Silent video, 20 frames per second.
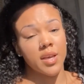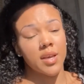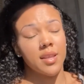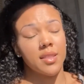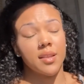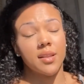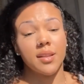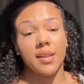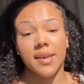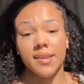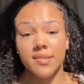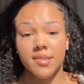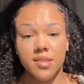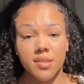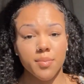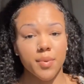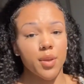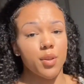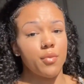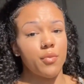the lace is
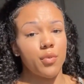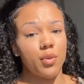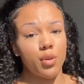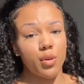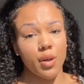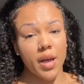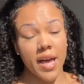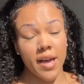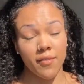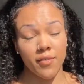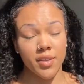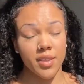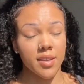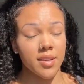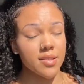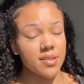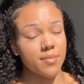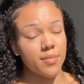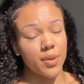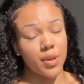beautiful,
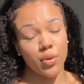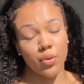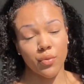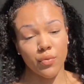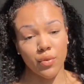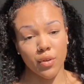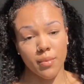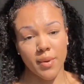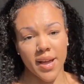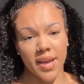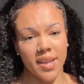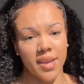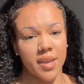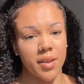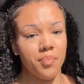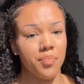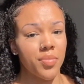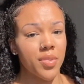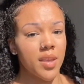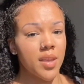everything's beautiful about
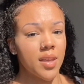it.